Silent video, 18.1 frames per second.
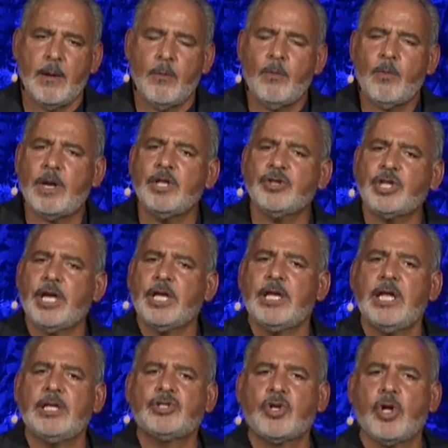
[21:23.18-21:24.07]
What do you
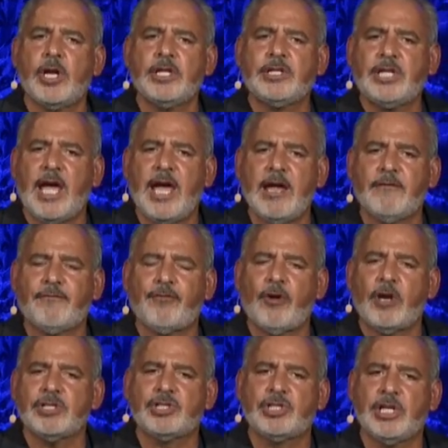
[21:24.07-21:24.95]
think it's going to take
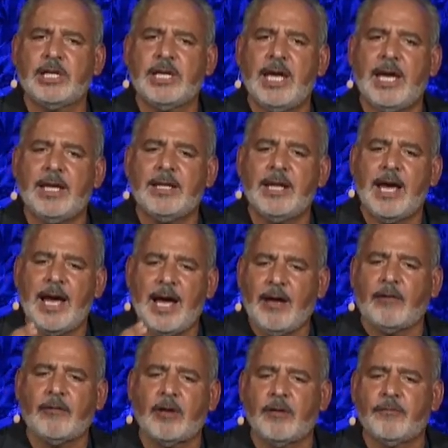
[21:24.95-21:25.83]
for us to get
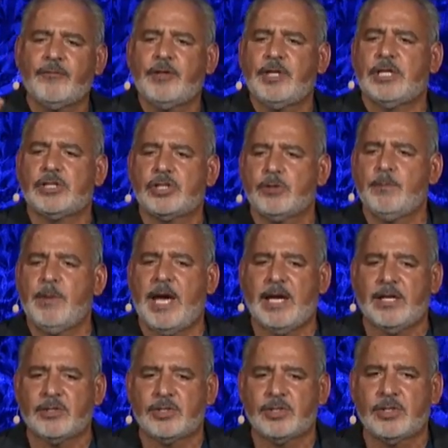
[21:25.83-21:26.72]
out of this
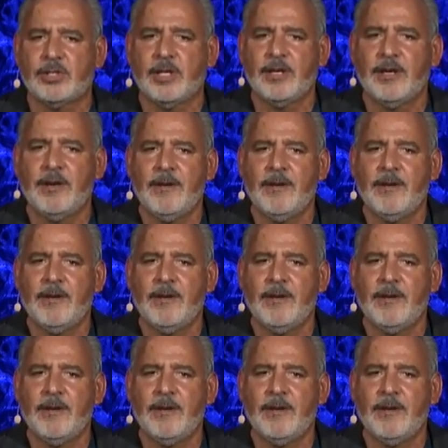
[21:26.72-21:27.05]
mess?